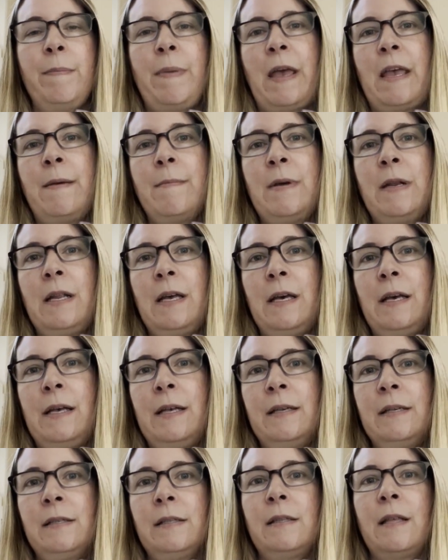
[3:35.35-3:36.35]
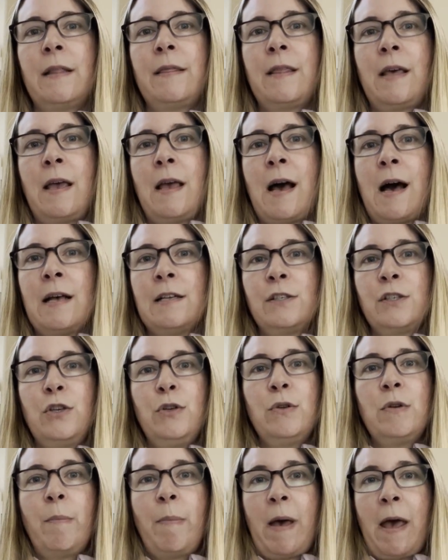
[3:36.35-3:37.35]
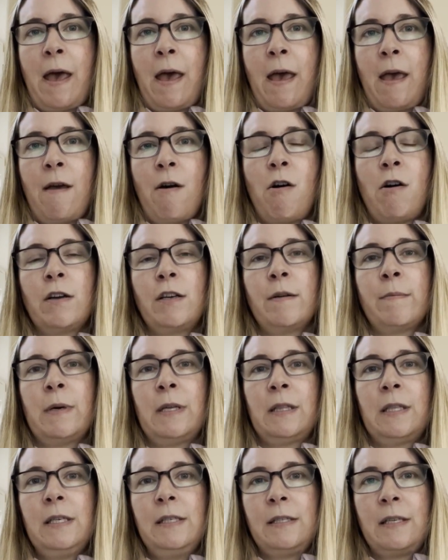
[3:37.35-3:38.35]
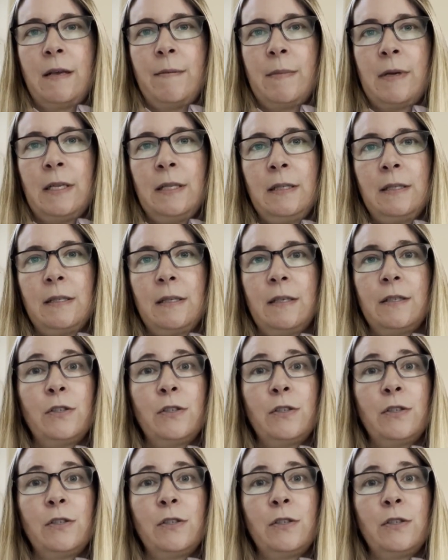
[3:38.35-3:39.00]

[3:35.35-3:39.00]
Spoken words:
payment is that they ask you to pay on your monthly statements.